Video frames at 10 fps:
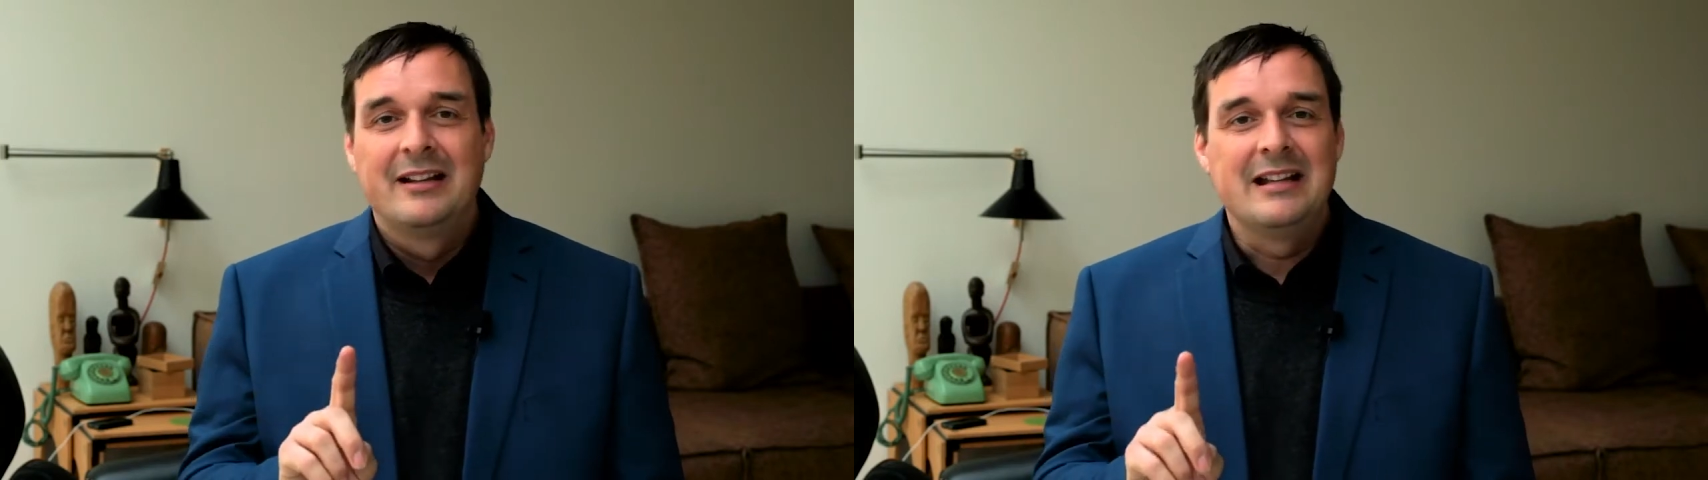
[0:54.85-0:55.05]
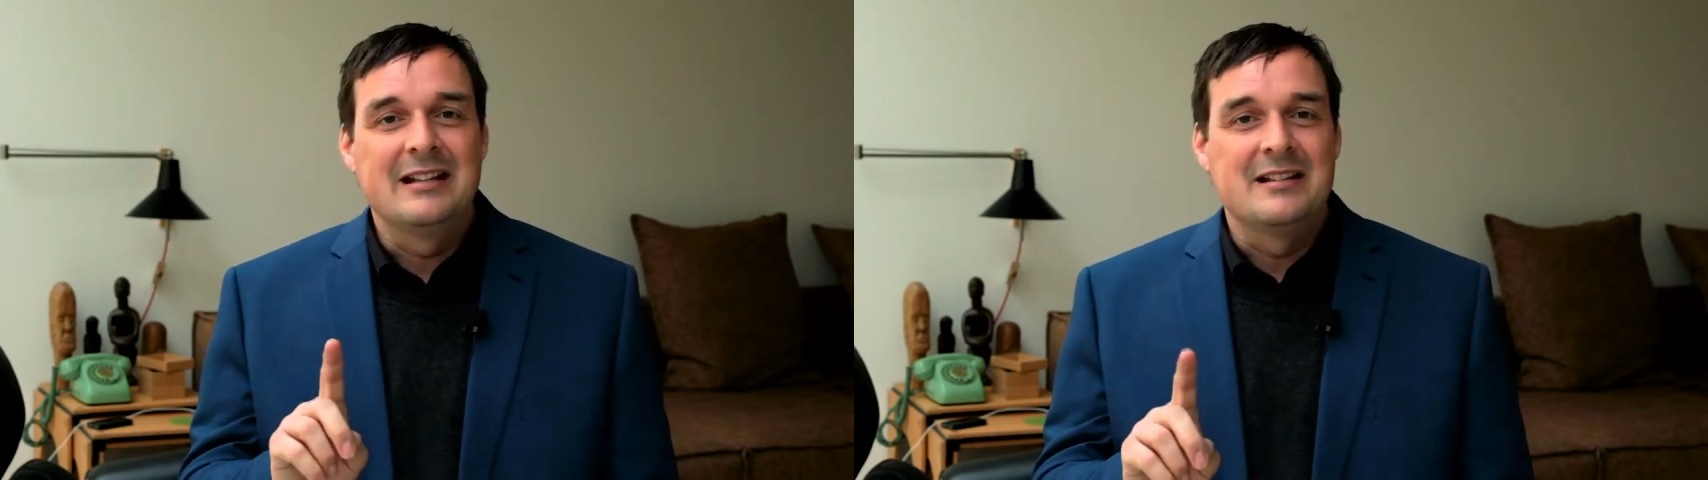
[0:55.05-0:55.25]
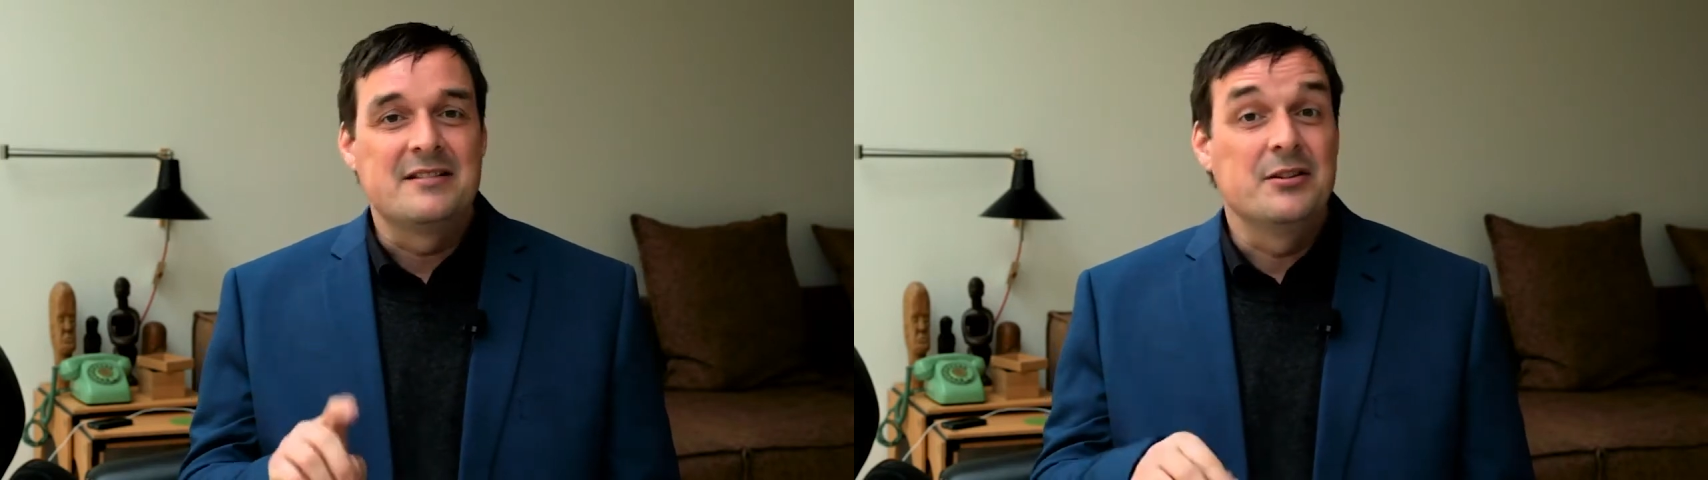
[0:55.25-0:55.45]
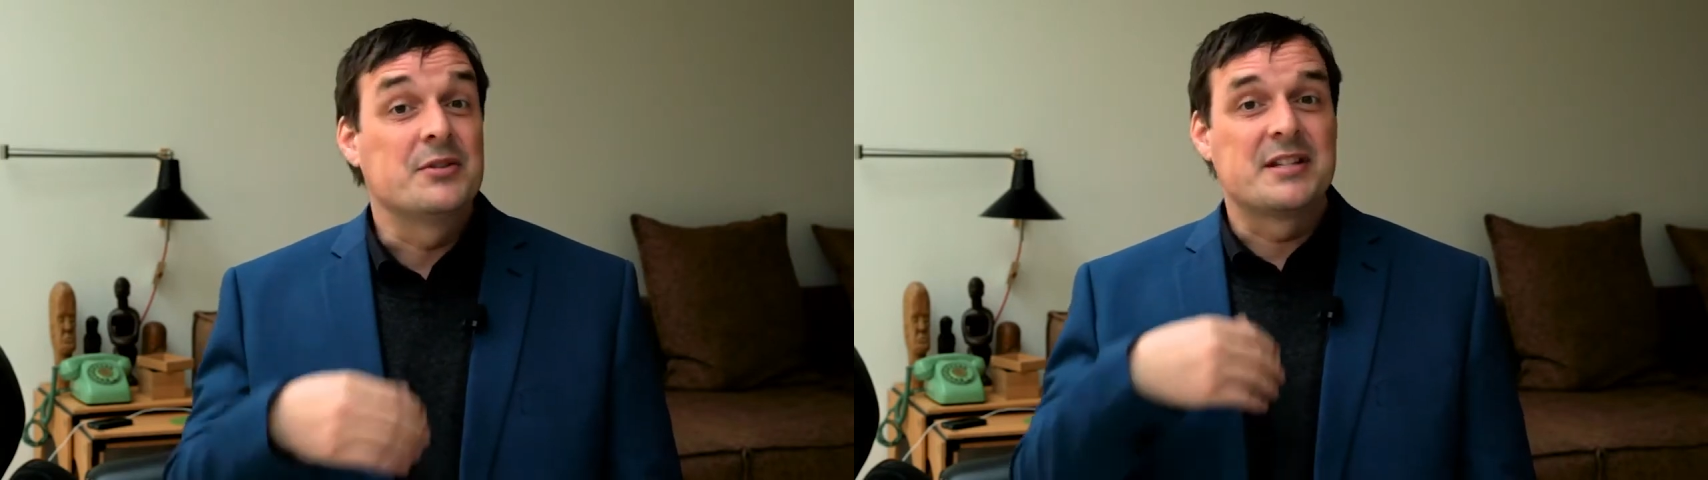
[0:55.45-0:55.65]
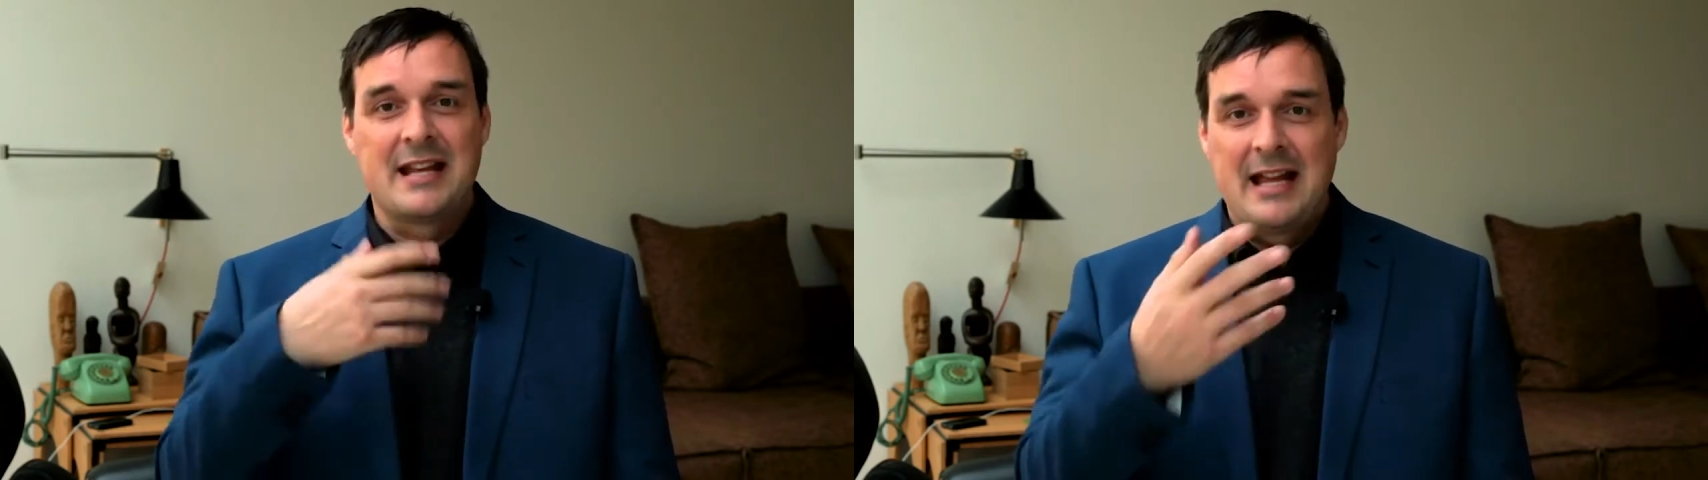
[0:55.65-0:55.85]
is you
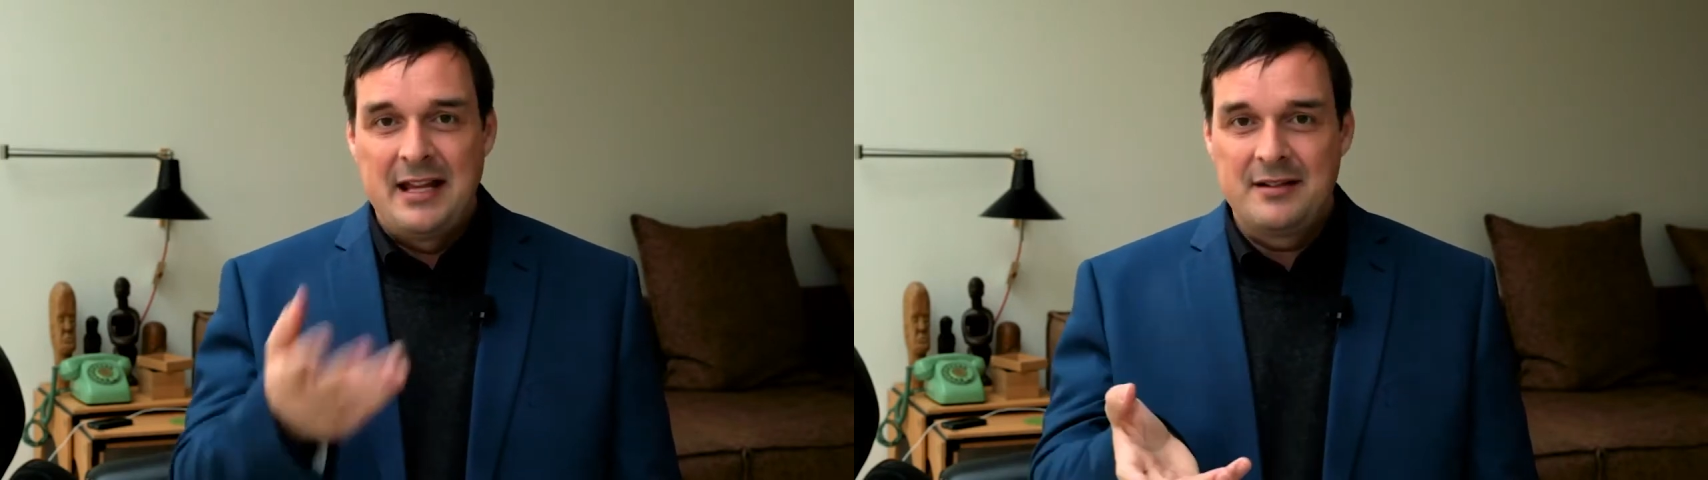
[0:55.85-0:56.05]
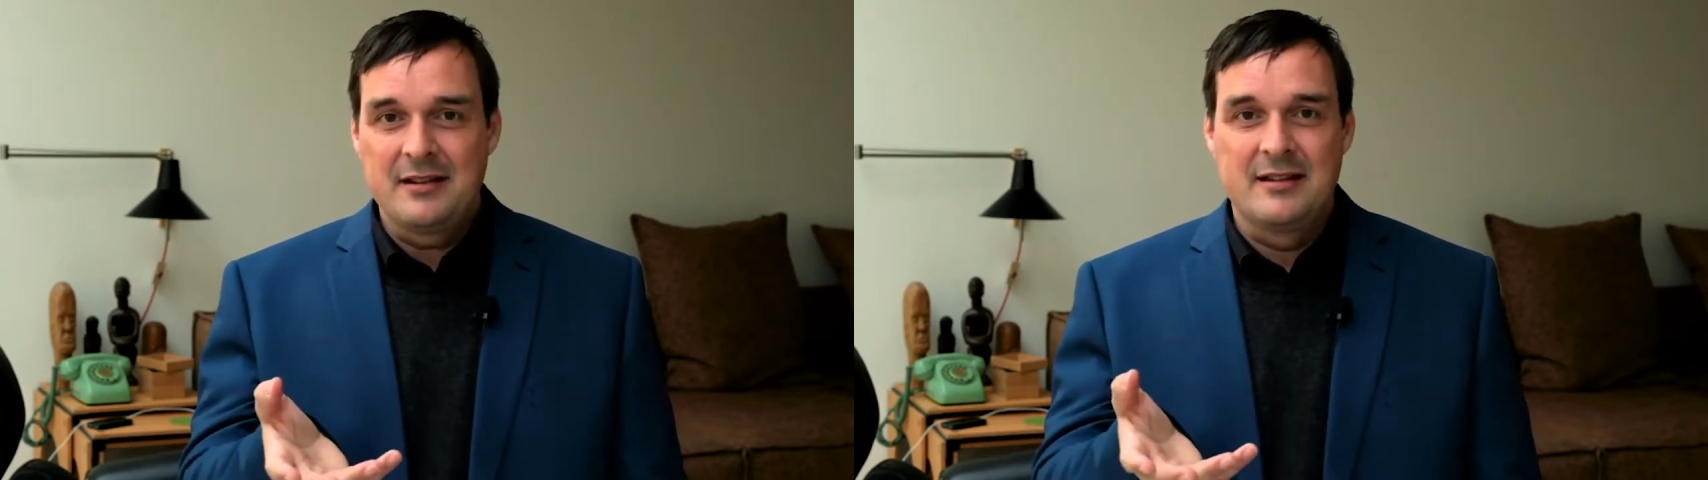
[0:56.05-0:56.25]
send